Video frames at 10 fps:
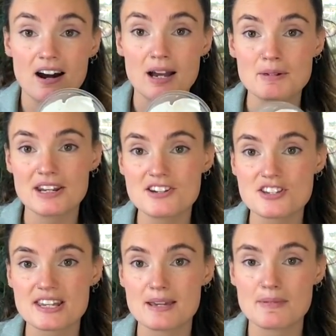I'm gonna
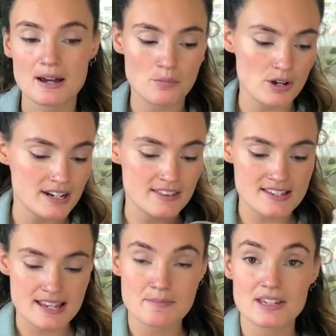just keep that one in the
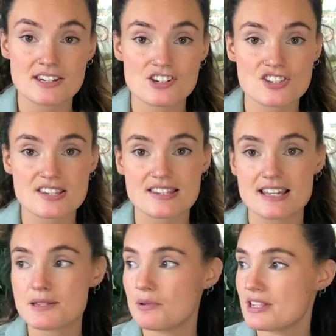same conditions as
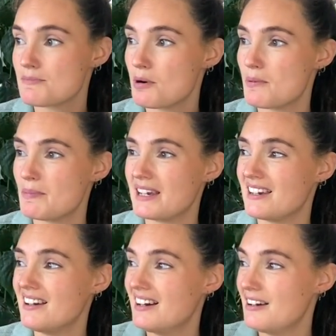these ones,
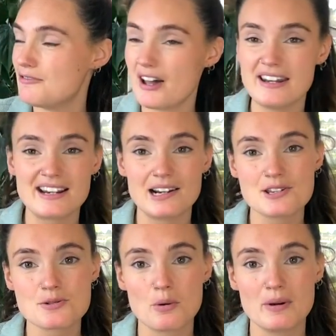probably fairly close
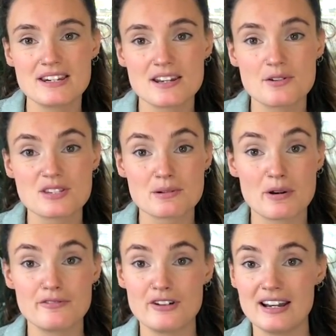to a window, somewhere
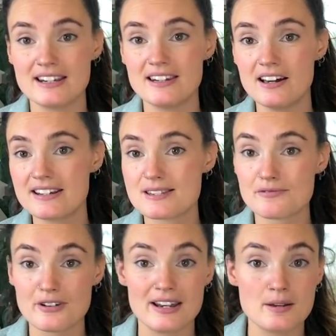fairly light,
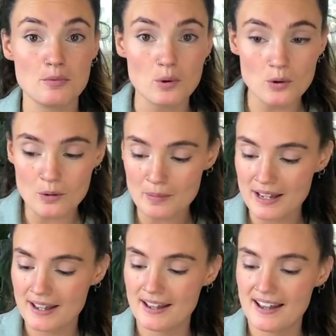fairly warm.
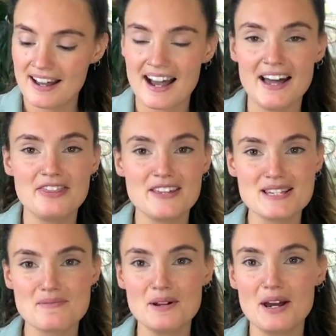And this
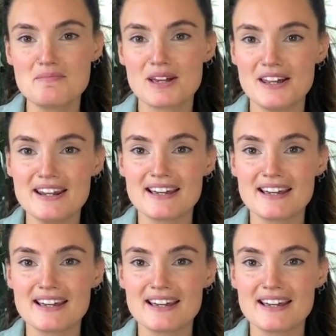one, I'm gonna,